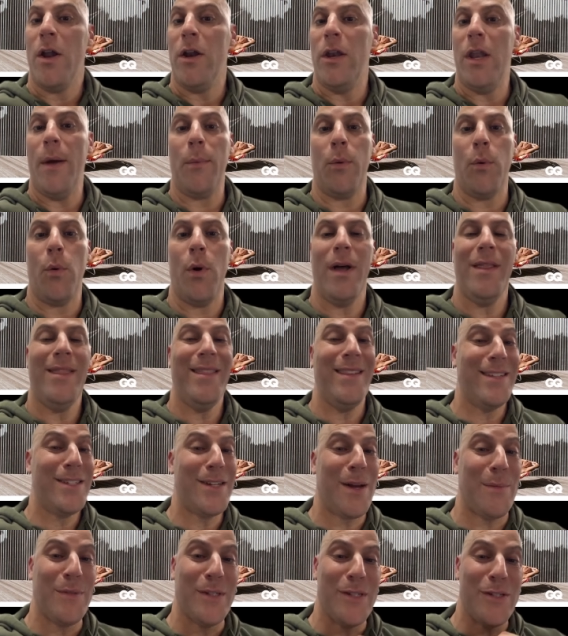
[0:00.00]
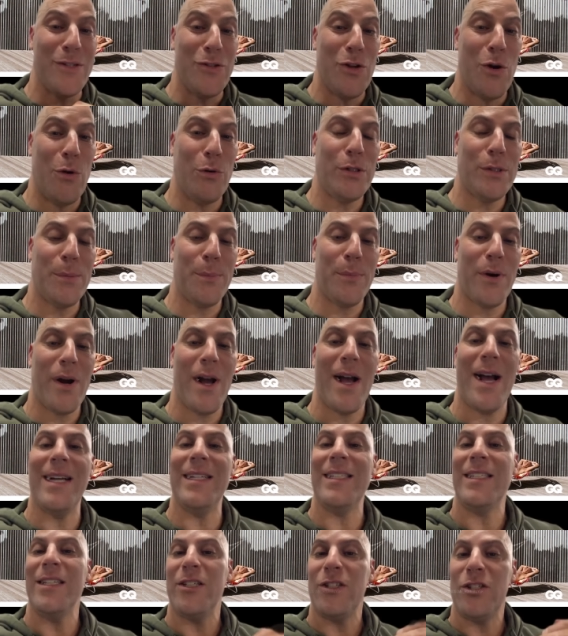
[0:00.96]
Number one, this comes as no
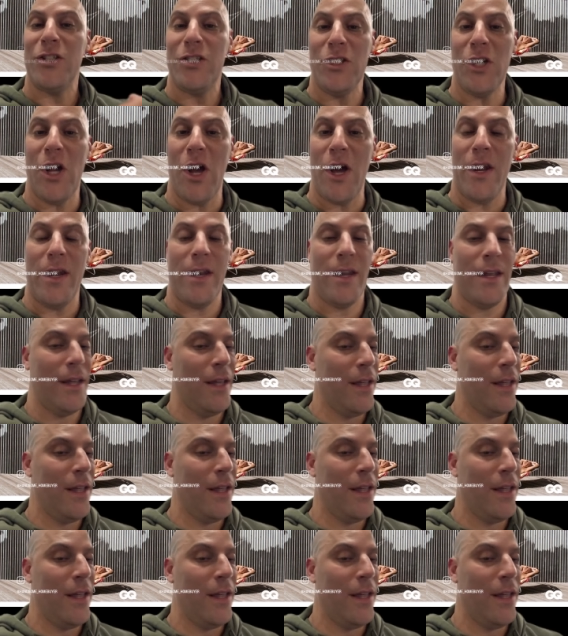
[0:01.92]
surprise sun.